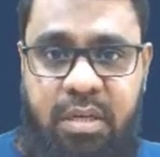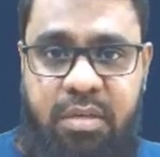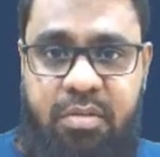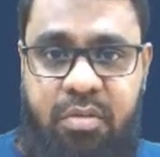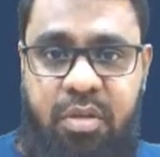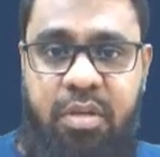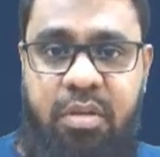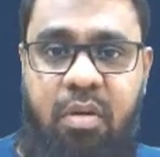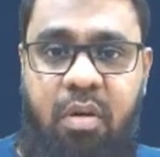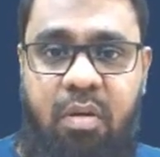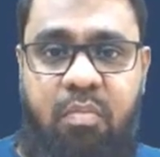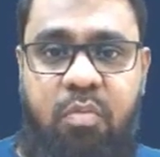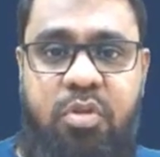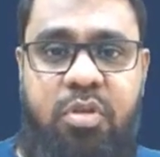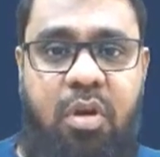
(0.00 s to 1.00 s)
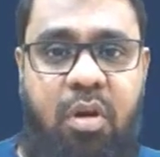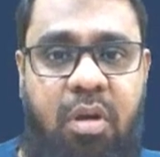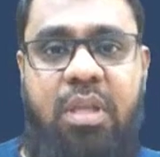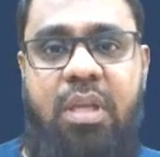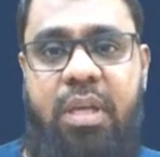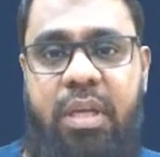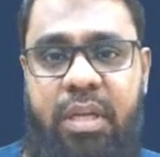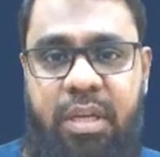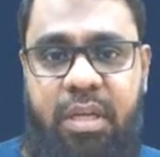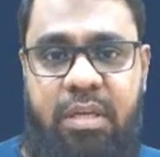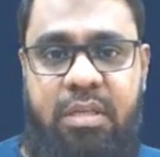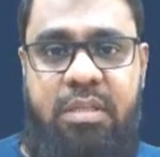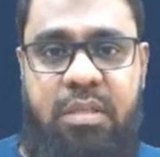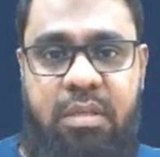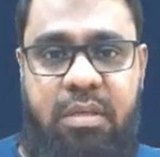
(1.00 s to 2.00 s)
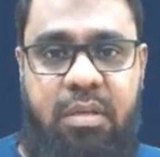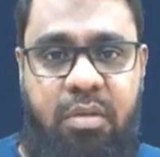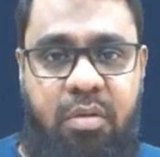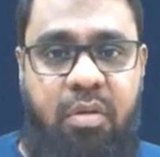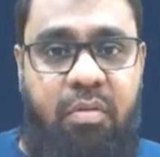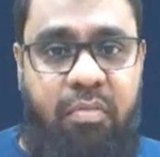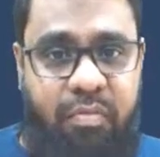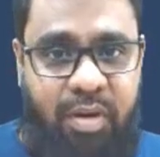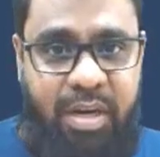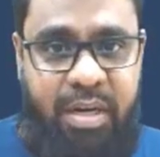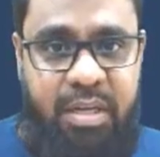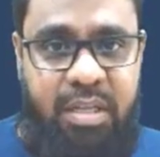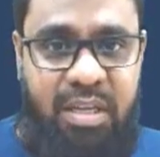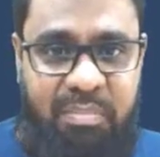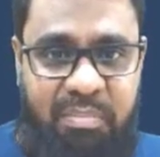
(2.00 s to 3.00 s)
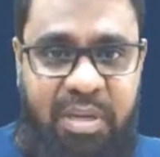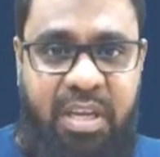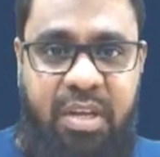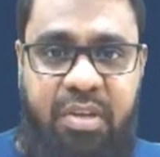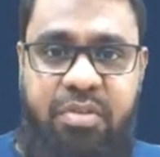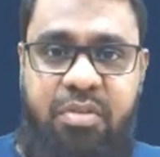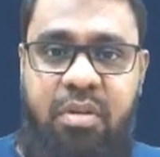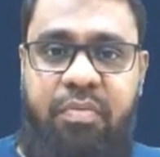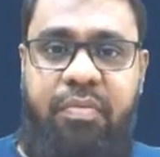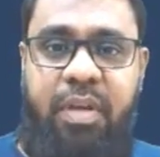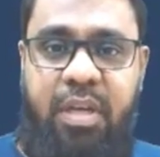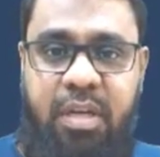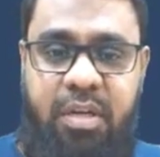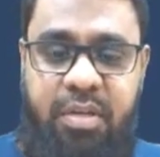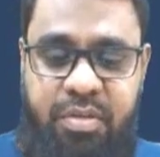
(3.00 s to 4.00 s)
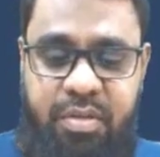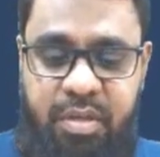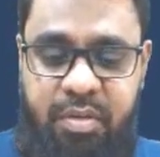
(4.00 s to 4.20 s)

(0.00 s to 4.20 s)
So in almost all the areas, we will find the application of air conditioning.